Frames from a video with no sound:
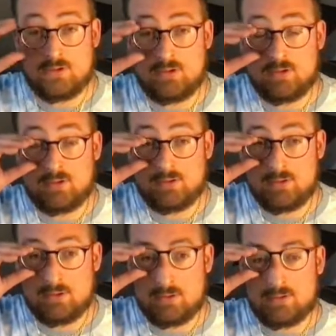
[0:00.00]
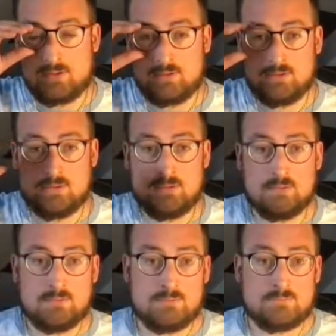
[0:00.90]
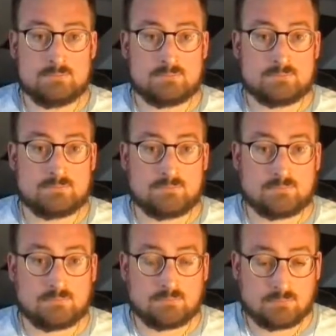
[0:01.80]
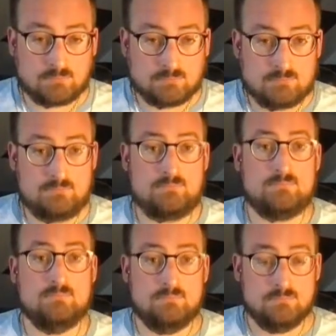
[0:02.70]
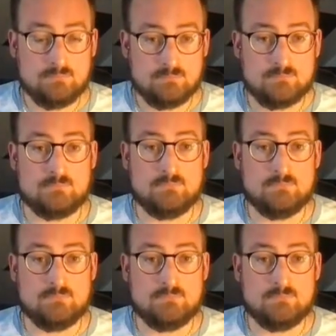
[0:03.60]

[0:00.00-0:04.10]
(not speaking)